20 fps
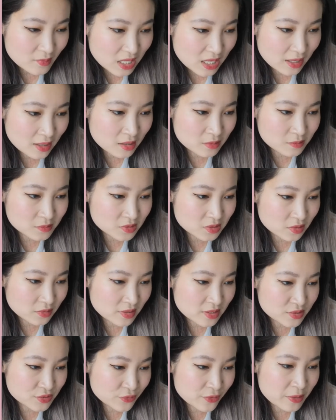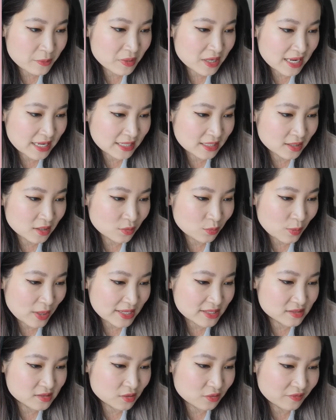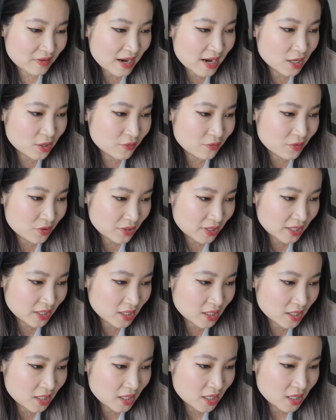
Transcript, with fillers: Um, so there's three molecular weights of hyaluronic,